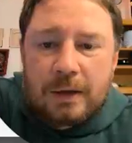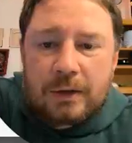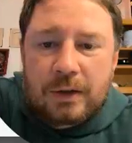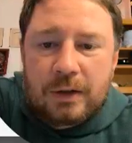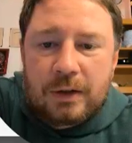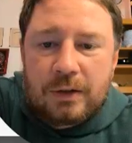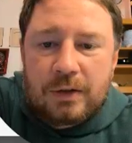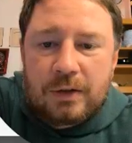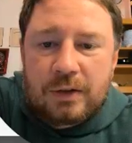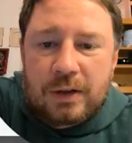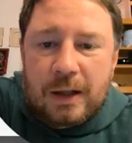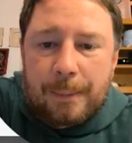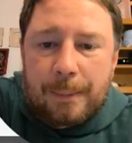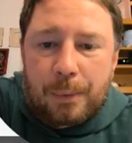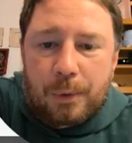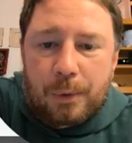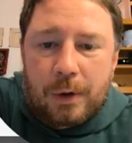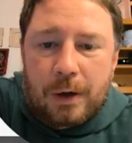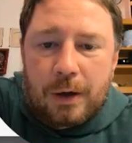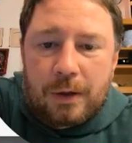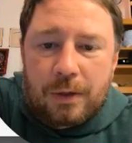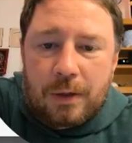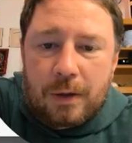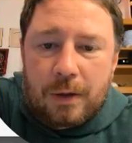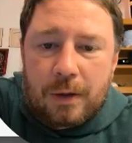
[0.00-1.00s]
can
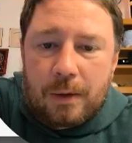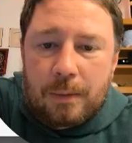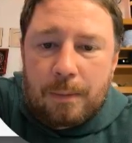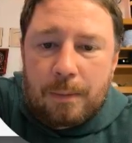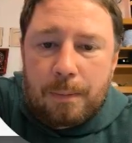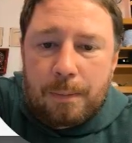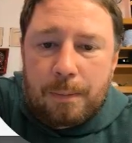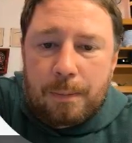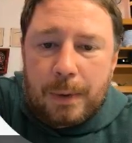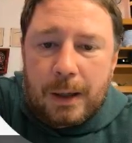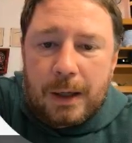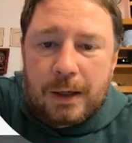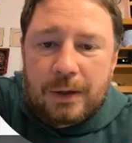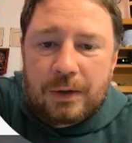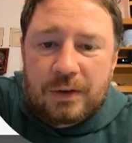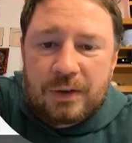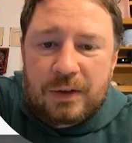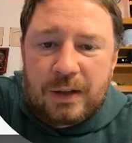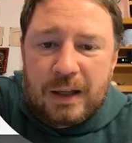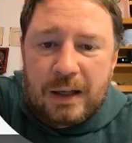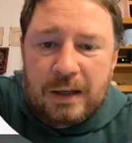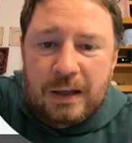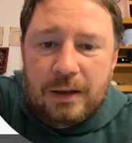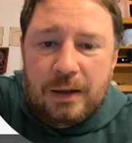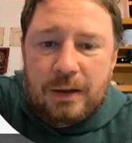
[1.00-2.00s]
separate them by
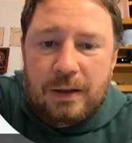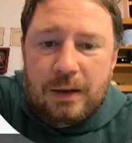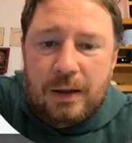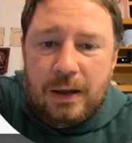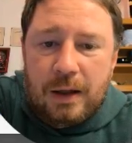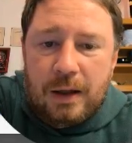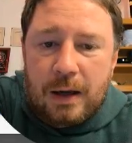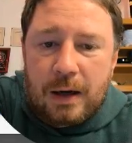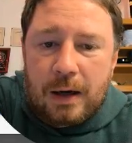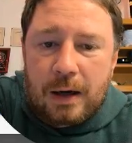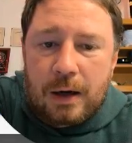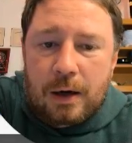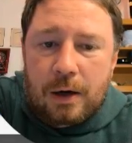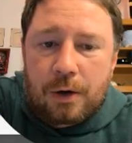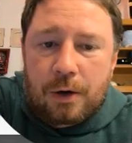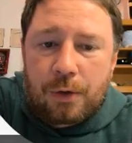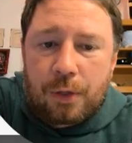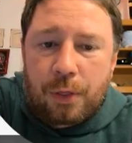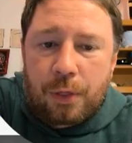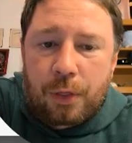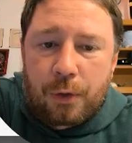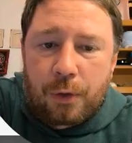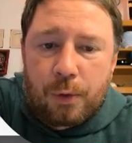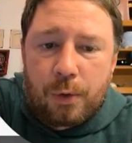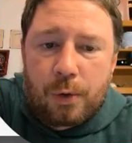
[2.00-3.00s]
sending the air
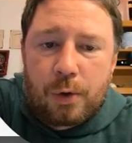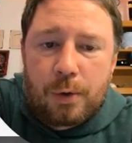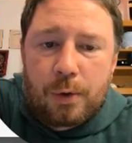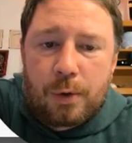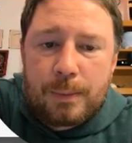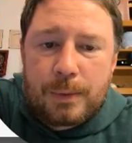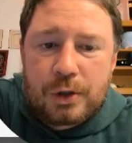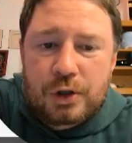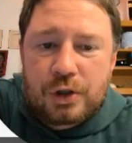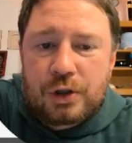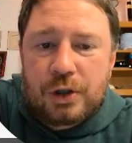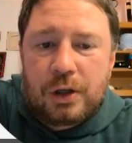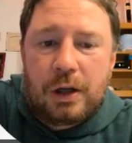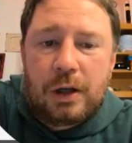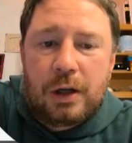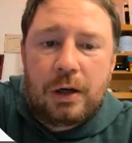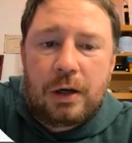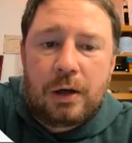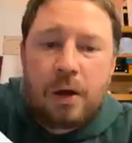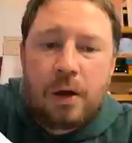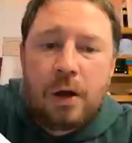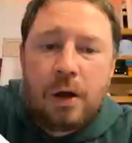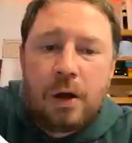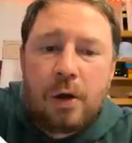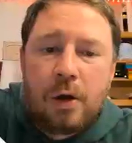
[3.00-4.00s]
through a machine